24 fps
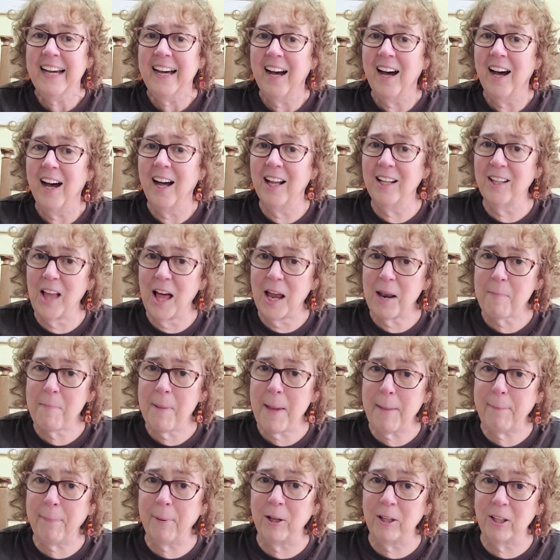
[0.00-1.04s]
a lot of
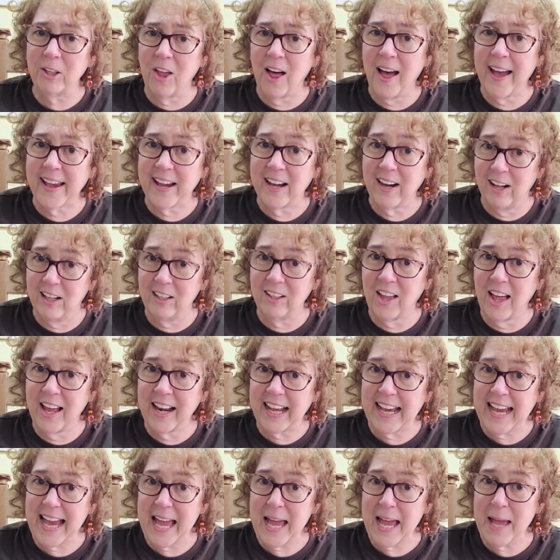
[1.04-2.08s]
people like a lot
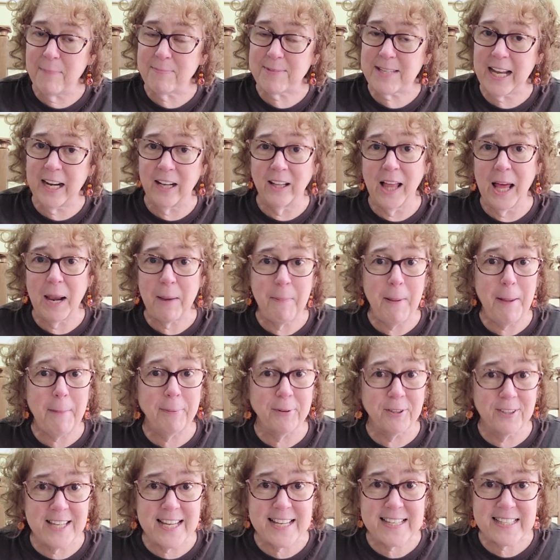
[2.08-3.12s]
of games, and a lot of
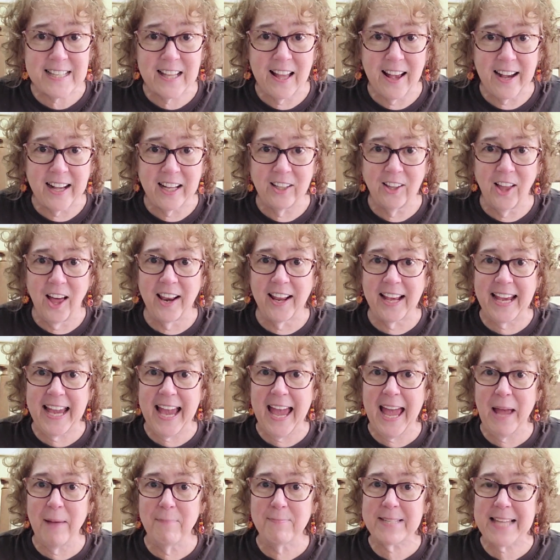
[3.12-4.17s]
people dislike a lot of
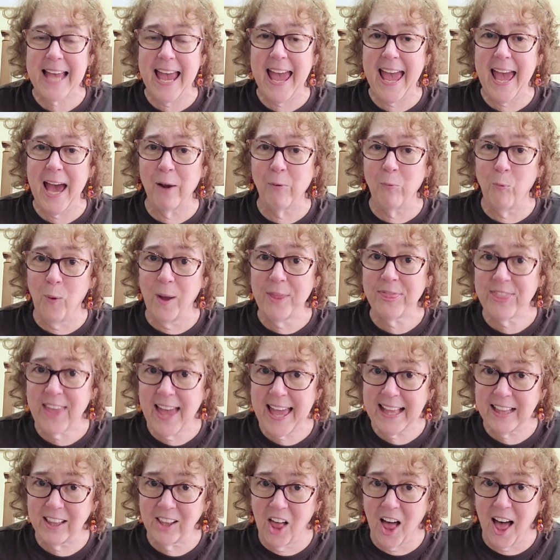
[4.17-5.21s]
games, and what
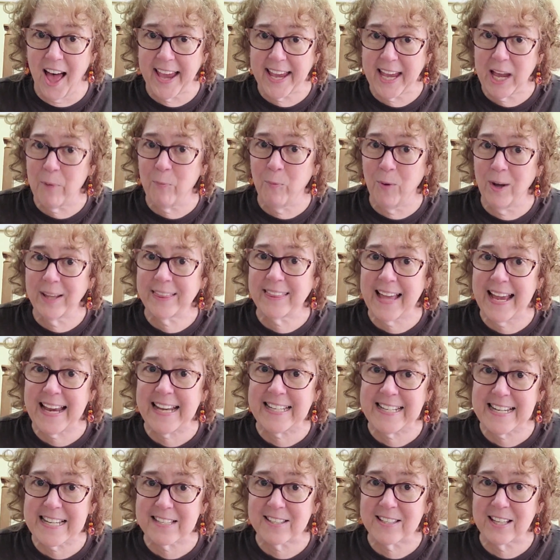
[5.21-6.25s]
they like and what they
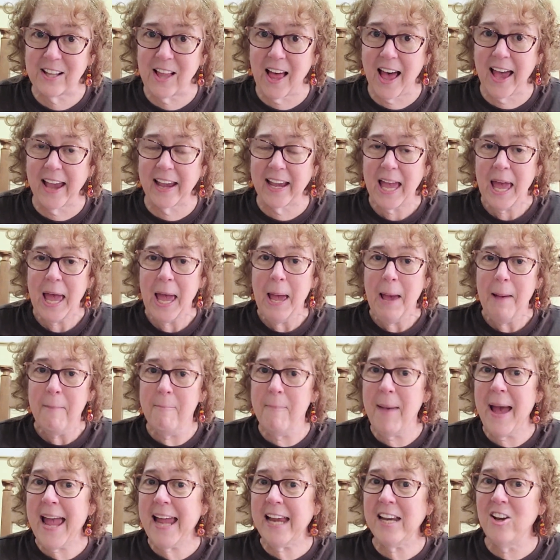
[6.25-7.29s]
dislike
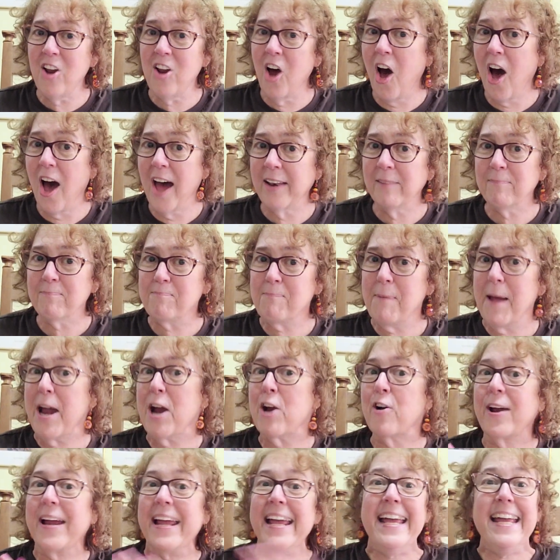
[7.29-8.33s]
may not
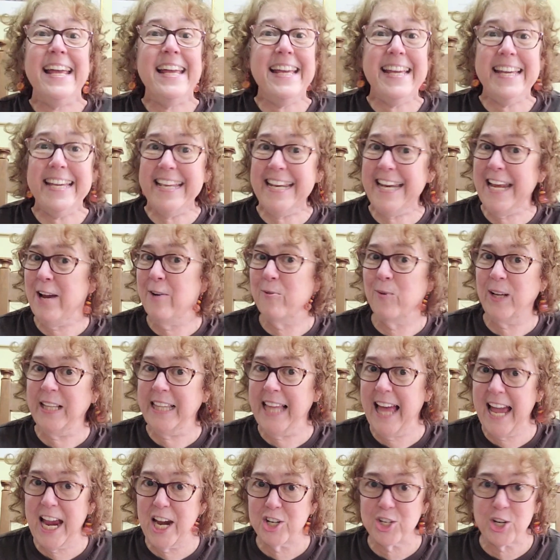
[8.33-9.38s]
bear any
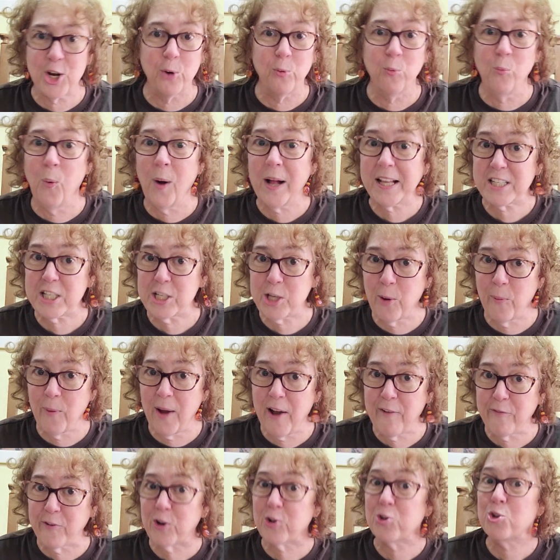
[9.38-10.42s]
relation
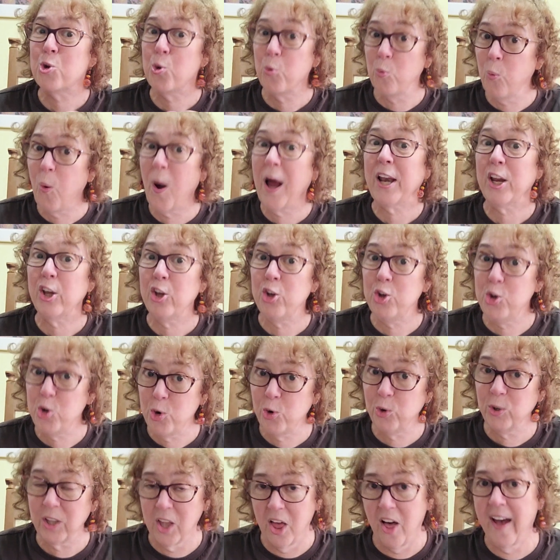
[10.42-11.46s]
whatsoever to what
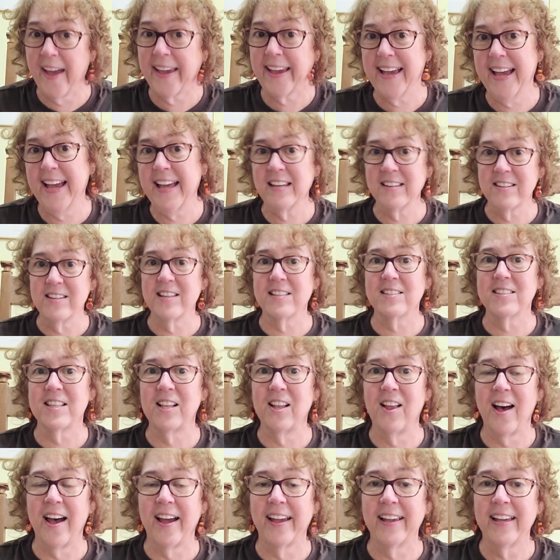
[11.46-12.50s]
you like and
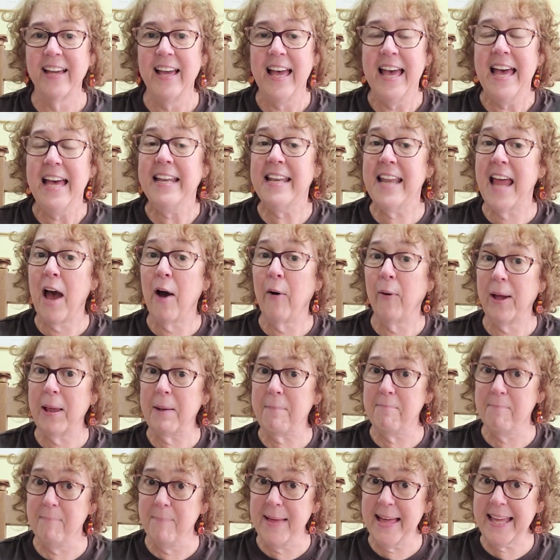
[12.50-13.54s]
dislike. Now,
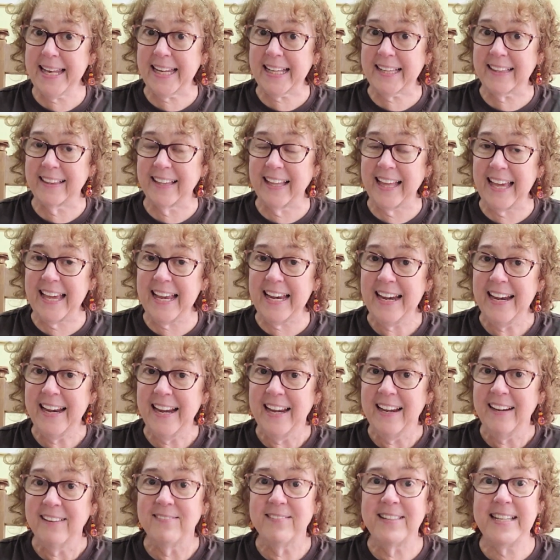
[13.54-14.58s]
admittedly,
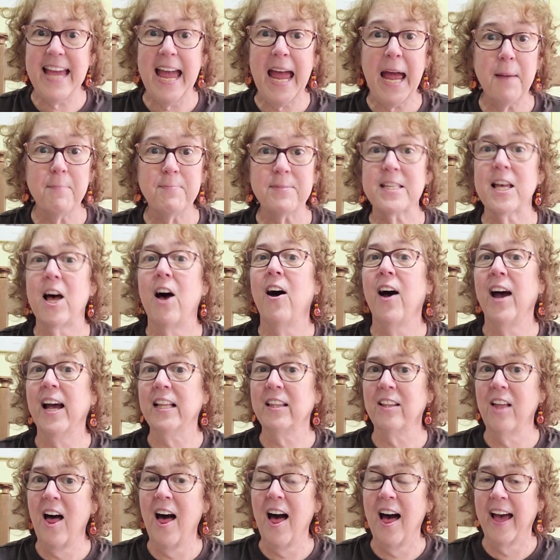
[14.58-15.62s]
games I
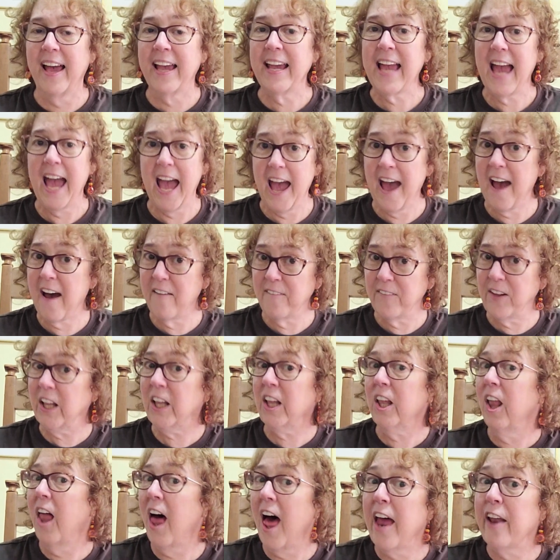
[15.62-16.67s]
like have a
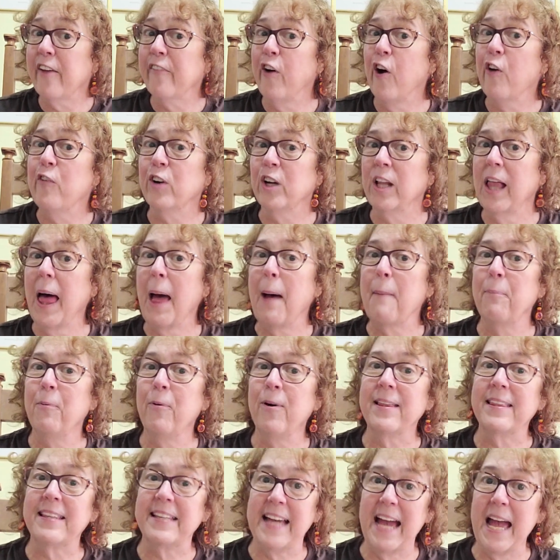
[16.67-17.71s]
lot of overlap
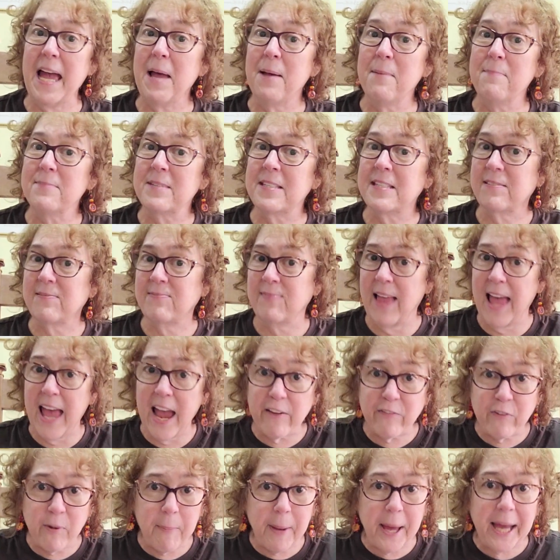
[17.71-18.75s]
with games
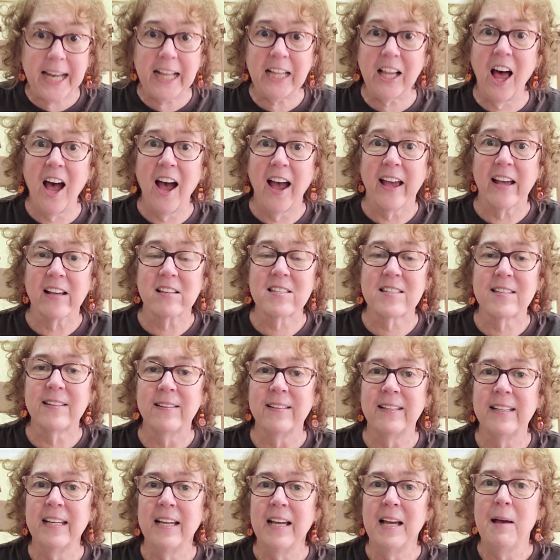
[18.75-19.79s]
everybody likes.
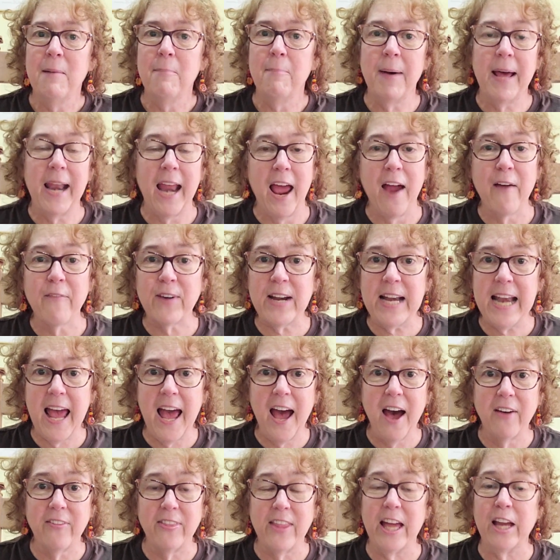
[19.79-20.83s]
But every
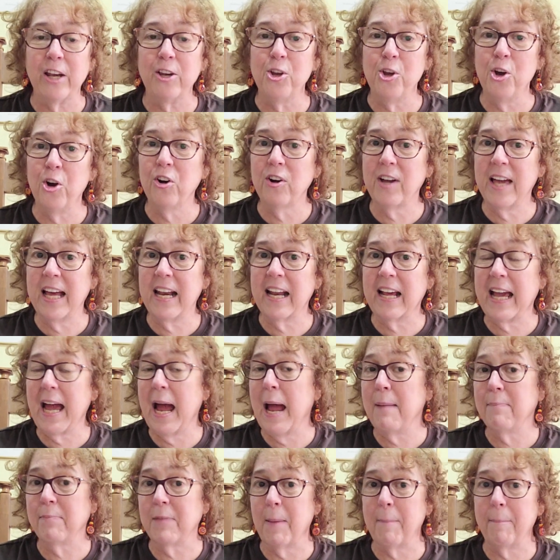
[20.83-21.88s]
now and then, you'll get a
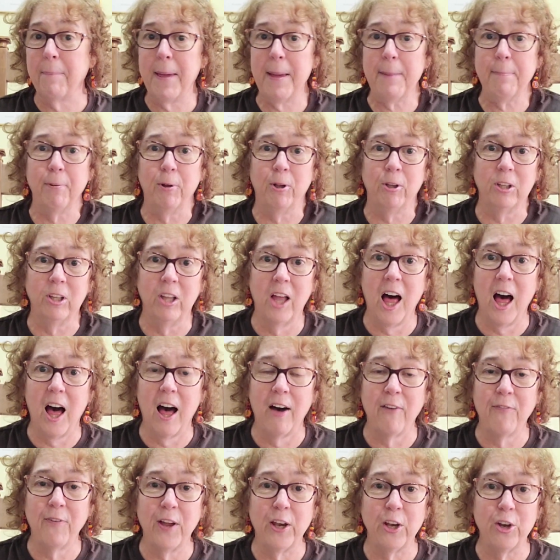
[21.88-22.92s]
game that people
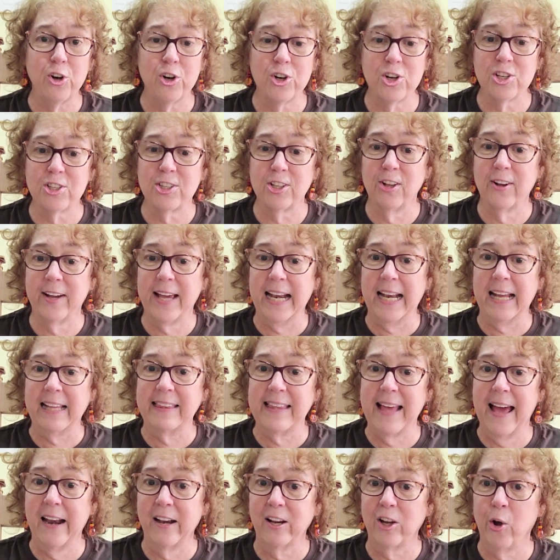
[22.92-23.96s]
love, and you're just looking at
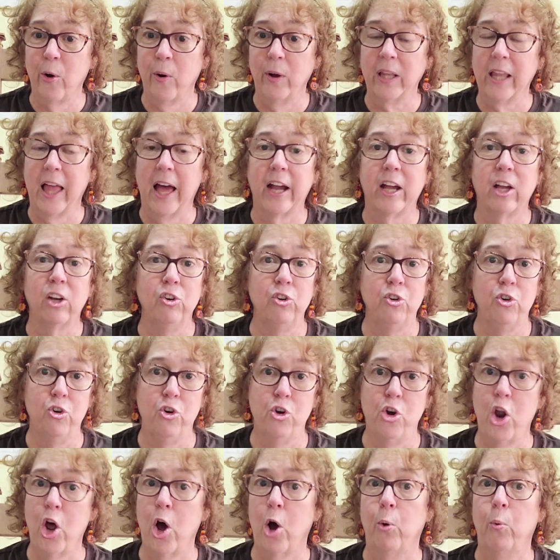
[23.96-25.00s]
that and going like,
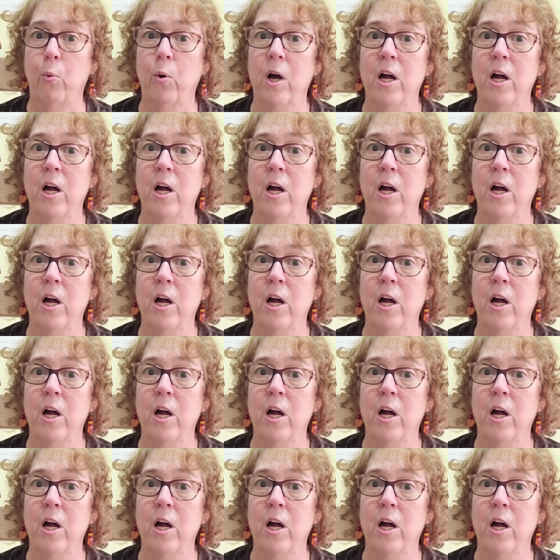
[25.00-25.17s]
no.